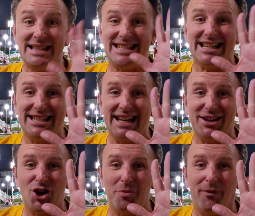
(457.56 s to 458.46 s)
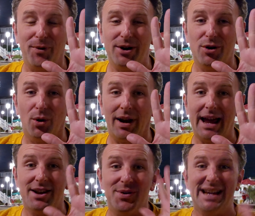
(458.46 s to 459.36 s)
The sixth thing to know before you go to
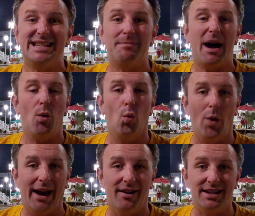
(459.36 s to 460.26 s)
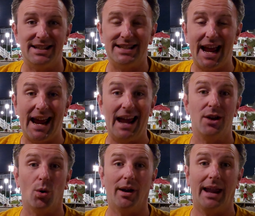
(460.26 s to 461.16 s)
Orlando is about where to stay,
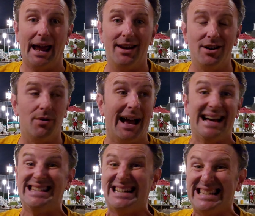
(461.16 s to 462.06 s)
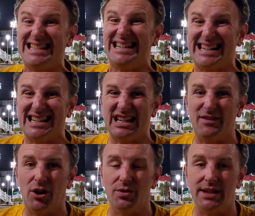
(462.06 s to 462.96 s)
and Orlando has a ton
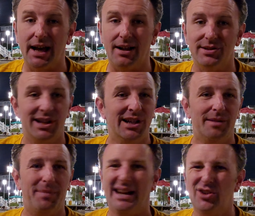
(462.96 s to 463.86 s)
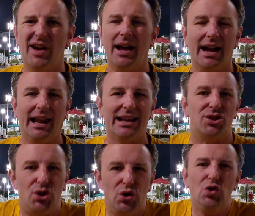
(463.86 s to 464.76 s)
of hotels, but you got kind of
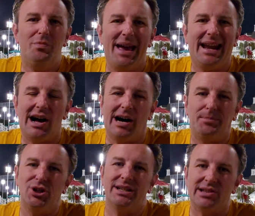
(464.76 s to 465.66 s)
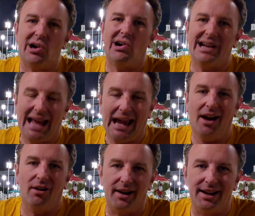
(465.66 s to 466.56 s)
like two main options on
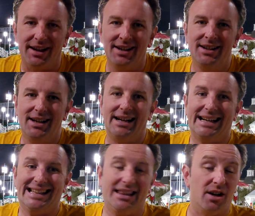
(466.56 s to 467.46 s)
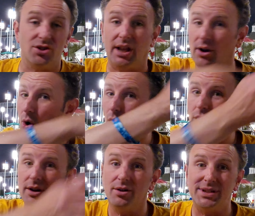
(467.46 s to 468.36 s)
area. Uh, there's like
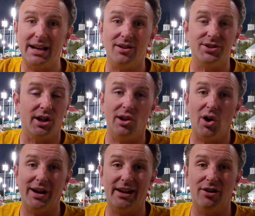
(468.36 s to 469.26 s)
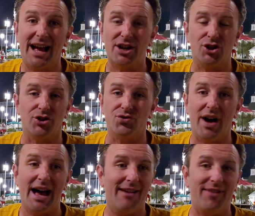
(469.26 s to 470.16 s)
all the hotels along International
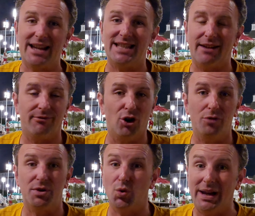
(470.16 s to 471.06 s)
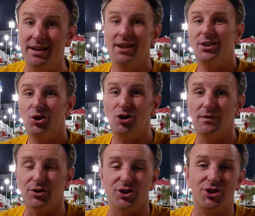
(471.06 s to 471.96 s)
Drive. That's that road between
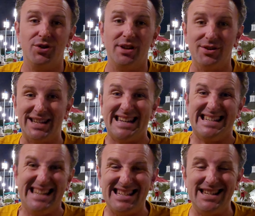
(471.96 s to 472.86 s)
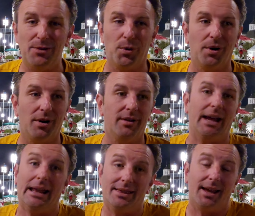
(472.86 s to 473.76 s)
Universal Studios and Disney World,
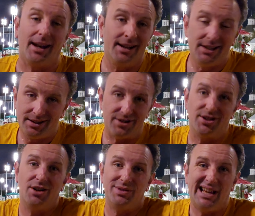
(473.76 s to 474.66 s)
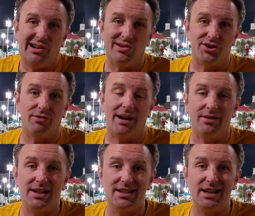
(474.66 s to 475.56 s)
and then there's the hotels
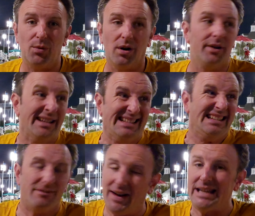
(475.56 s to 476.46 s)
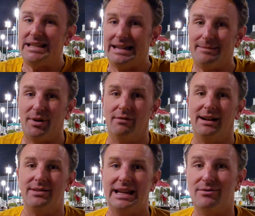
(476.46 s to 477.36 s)
around Disney World. You'll find some
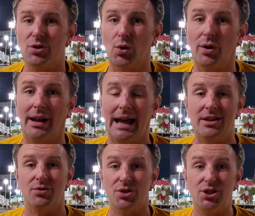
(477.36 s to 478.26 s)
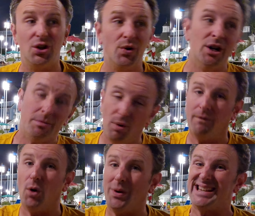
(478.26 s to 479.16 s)
around downtown Orlando too, more
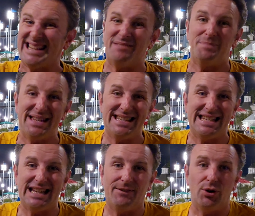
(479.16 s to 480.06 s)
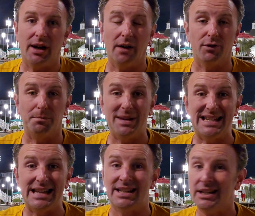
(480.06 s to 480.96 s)
focused on business if you're here for
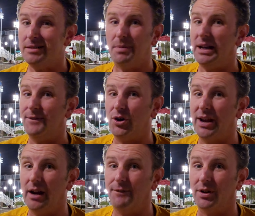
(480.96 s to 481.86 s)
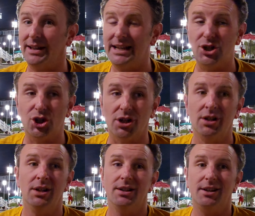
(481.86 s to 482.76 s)
business. But if you're here for leisure,
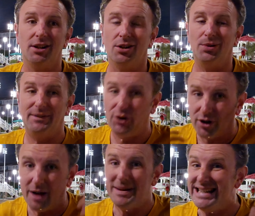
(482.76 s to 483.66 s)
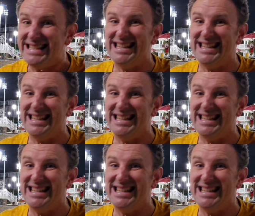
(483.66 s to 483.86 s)
you know, if you're coming to